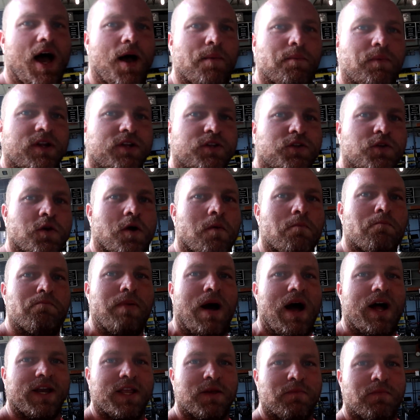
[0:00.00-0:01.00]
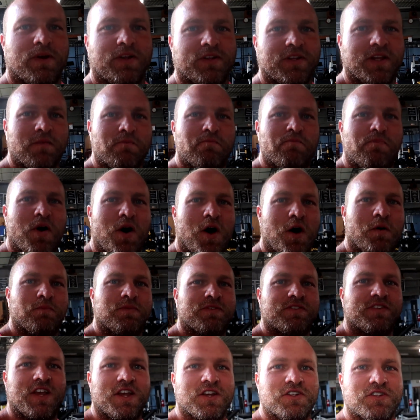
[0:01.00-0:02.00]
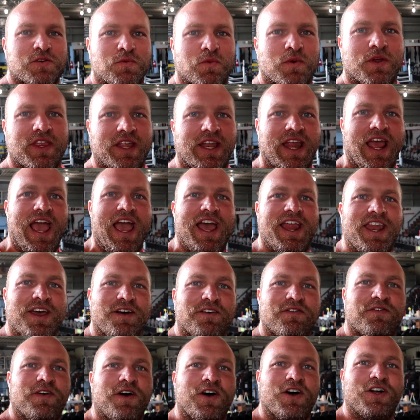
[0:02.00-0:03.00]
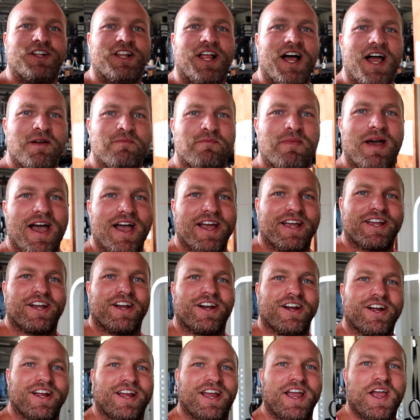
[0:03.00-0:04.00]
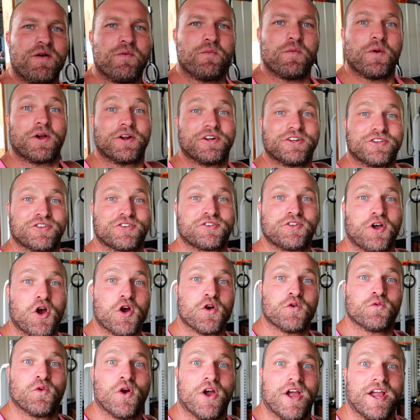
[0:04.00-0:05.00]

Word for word: I'm gonna do a bodybuilding pump session with an NFL linebacker, and we're gonna start